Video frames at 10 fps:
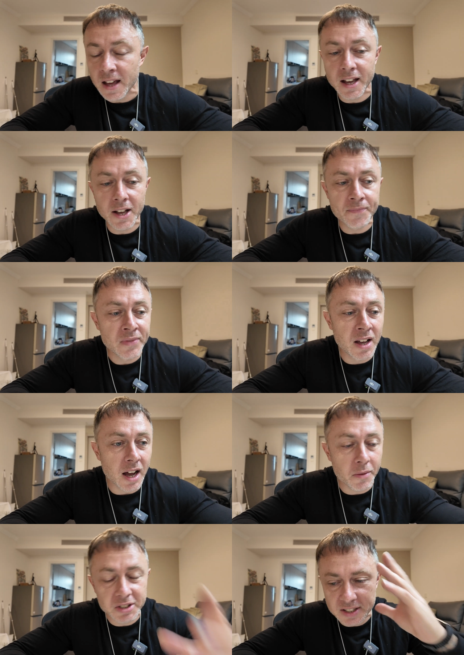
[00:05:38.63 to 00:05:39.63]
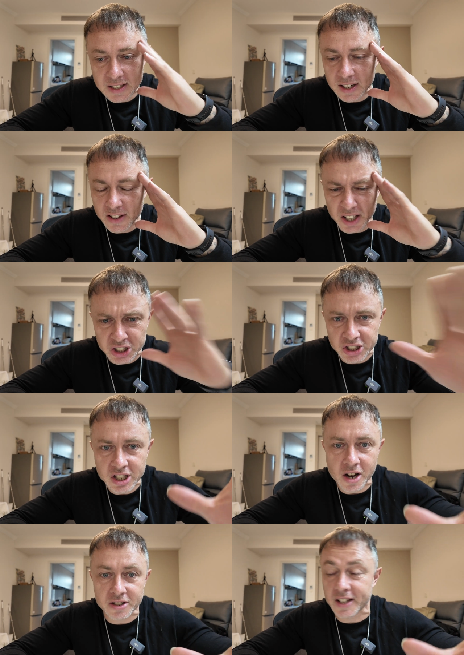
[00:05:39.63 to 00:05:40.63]
And I was just kind of like
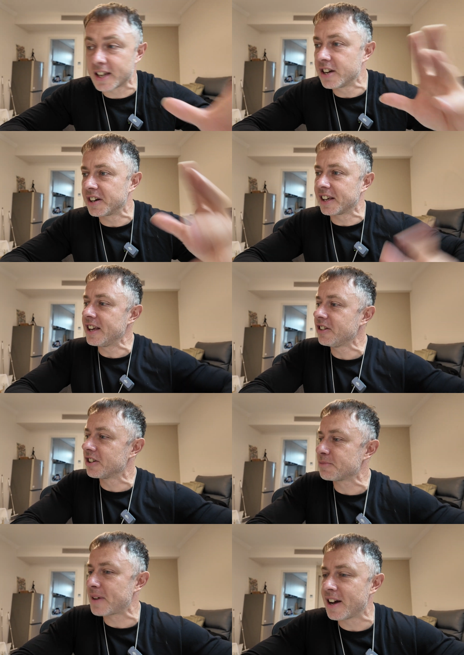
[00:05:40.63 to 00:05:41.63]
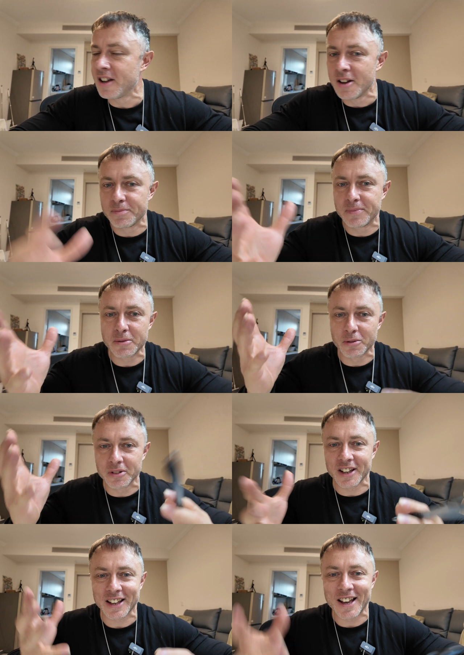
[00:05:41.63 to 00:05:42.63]
shocked, like hearing English by people
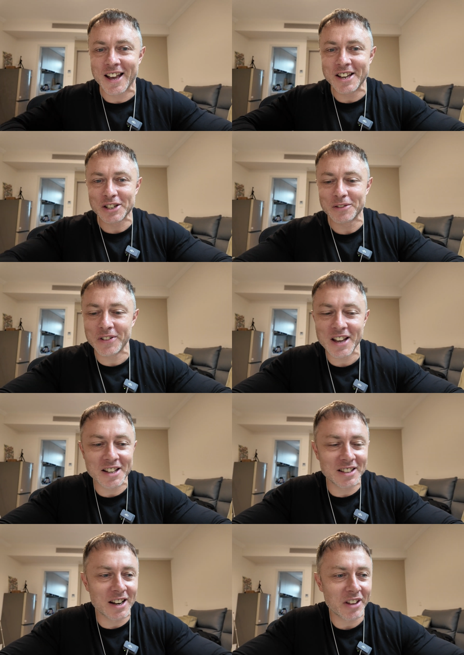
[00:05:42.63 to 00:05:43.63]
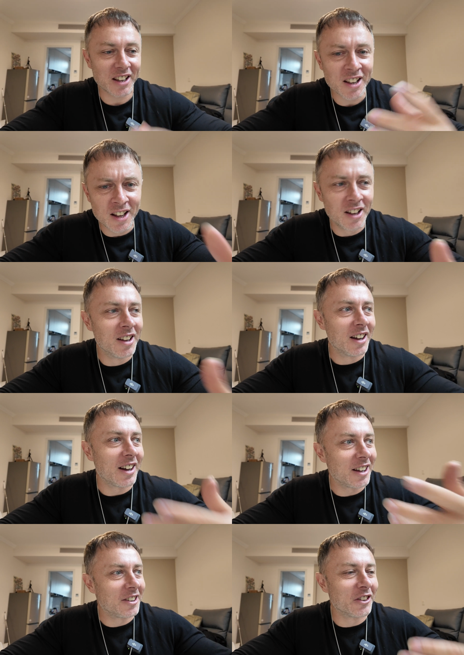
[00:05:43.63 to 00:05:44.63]
with like an Asian face. And I'm like,
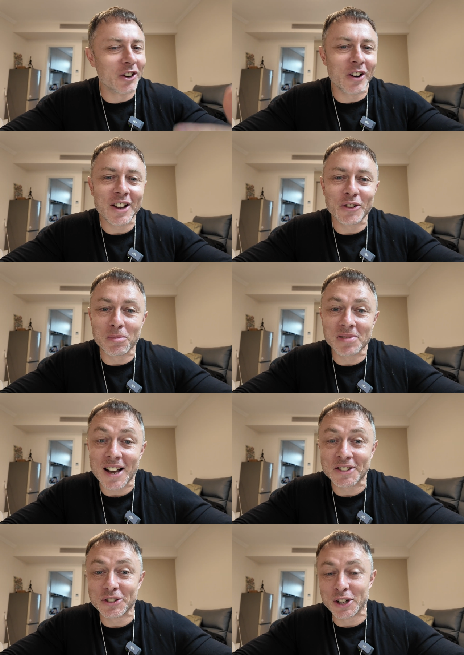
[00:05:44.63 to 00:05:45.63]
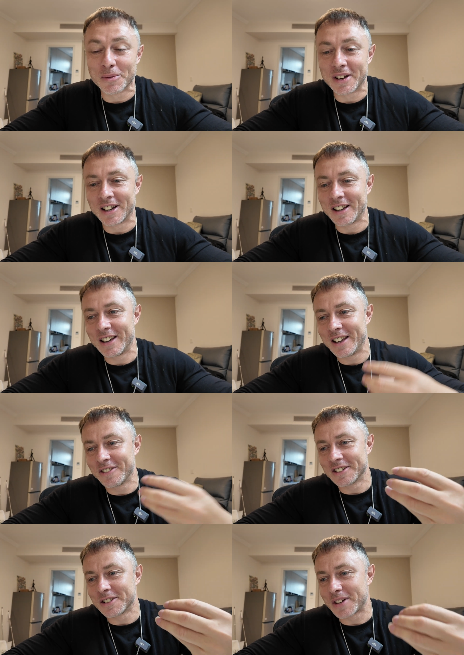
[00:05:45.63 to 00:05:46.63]
I don't know how to reply to them.
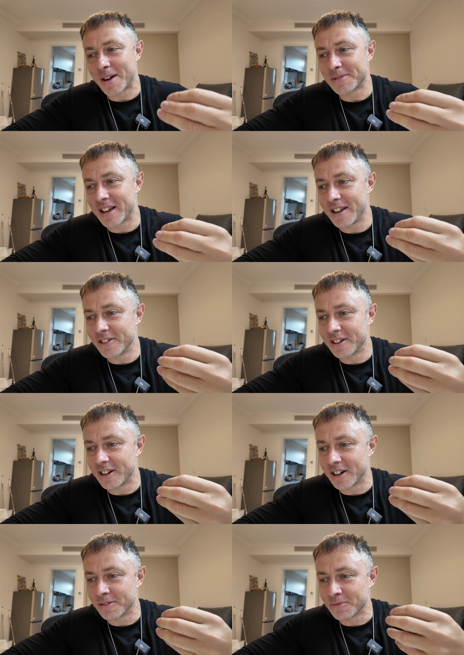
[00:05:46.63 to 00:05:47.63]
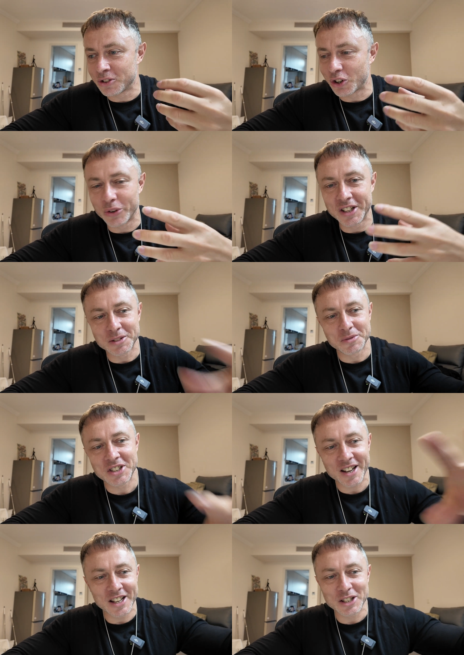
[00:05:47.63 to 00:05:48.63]
And sometimes I even throw in some
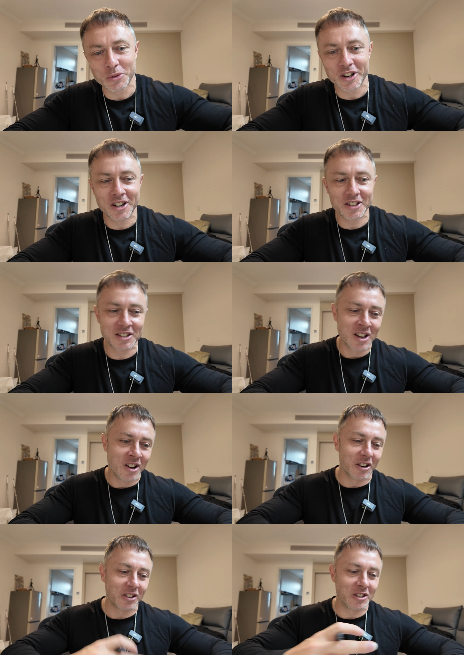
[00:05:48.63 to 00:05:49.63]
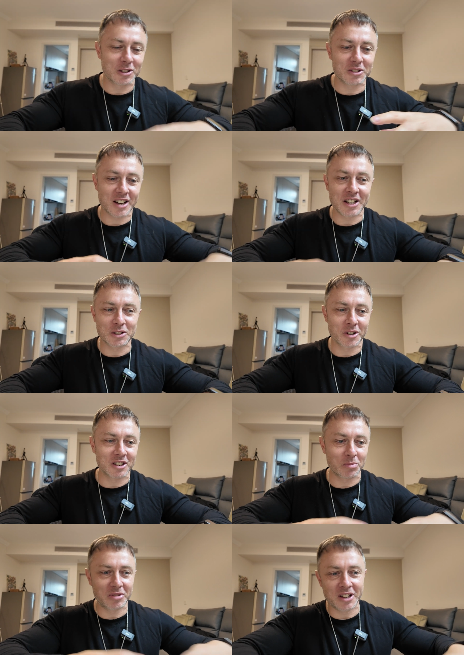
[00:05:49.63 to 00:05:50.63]
Chinese words, or they use Chinese
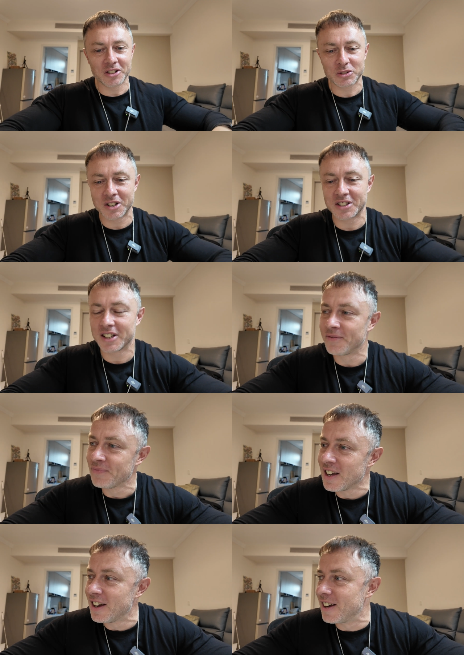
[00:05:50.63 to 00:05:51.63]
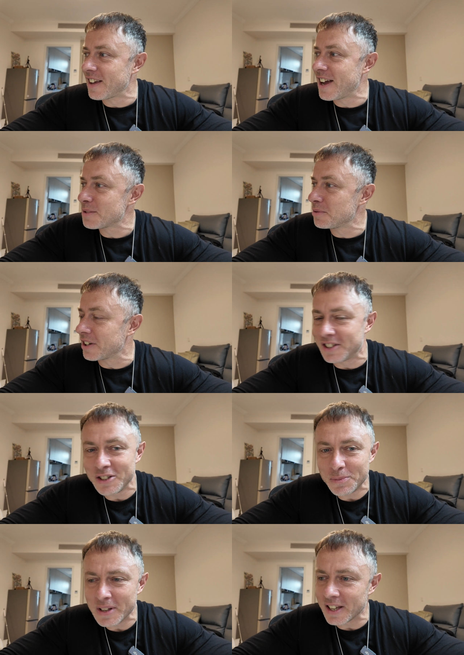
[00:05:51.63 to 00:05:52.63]
words or put English words in. And they ask me like, do you
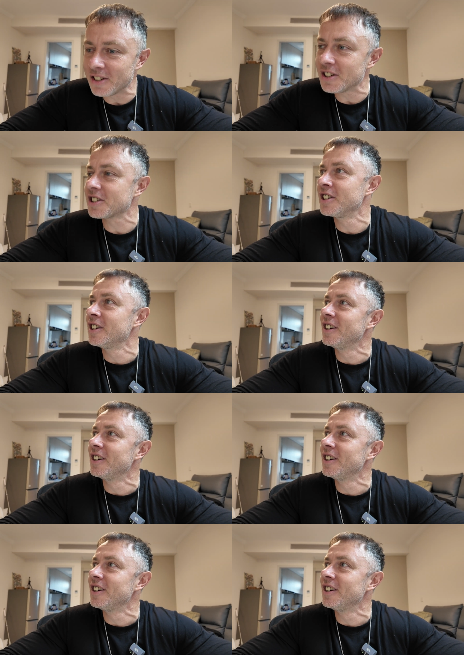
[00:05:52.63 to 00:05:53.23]
speak English?